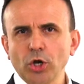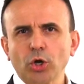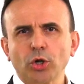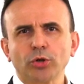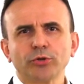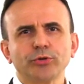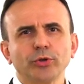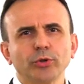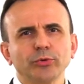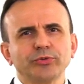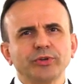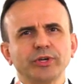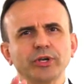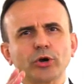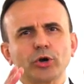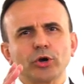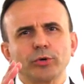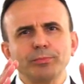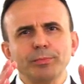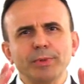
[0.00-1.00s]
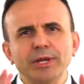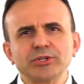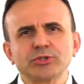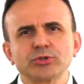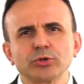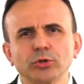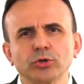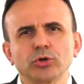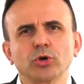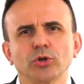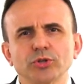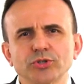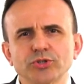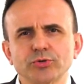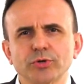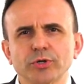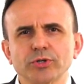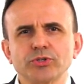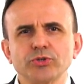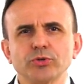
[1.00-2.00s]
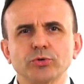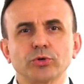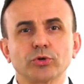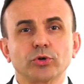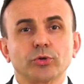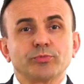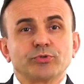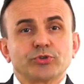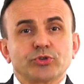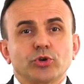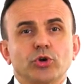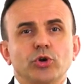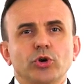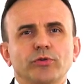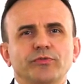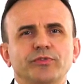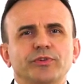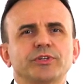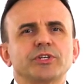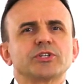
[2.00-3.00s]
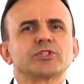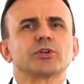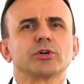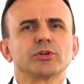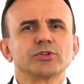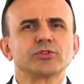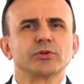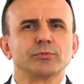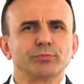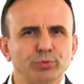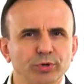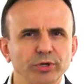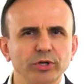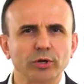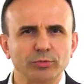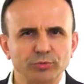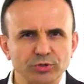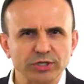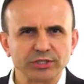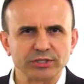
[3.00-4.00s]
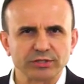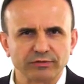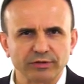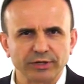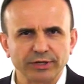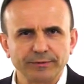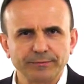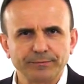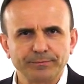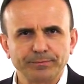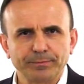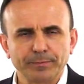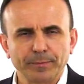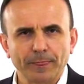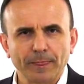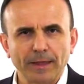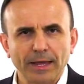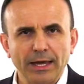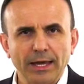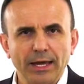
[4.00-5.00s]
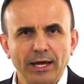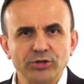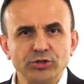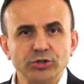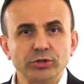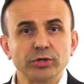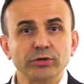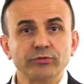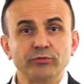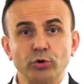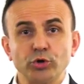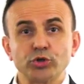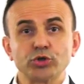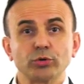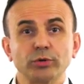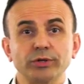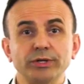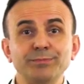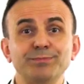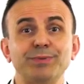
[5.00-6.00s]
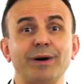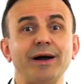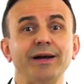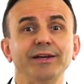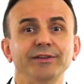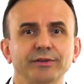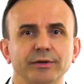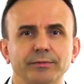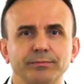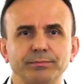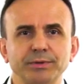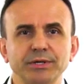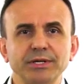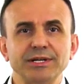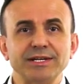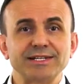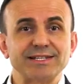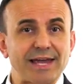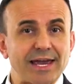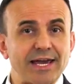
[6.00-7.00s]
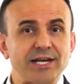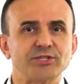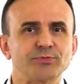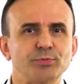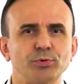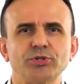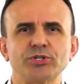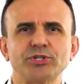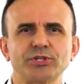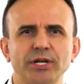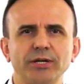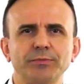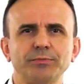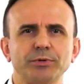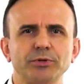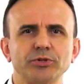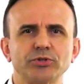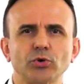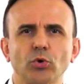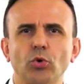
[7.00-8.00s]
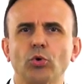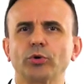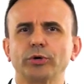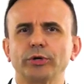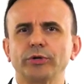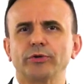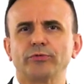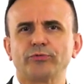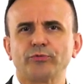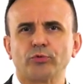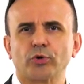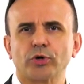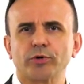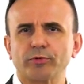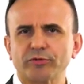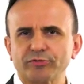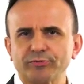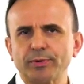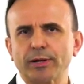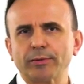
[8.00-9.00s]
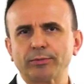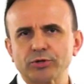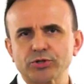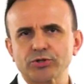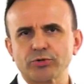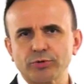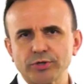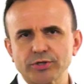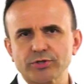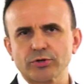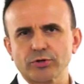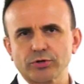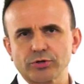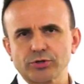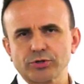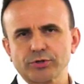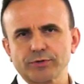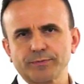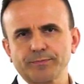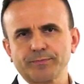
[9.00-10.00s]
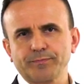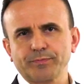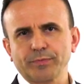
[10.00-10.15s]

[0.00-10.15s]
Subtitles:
Although they are mental constructs, you can observe and discuss them pretty objectively. And you can virtually buy them, be it as expert statements or in the form of published research.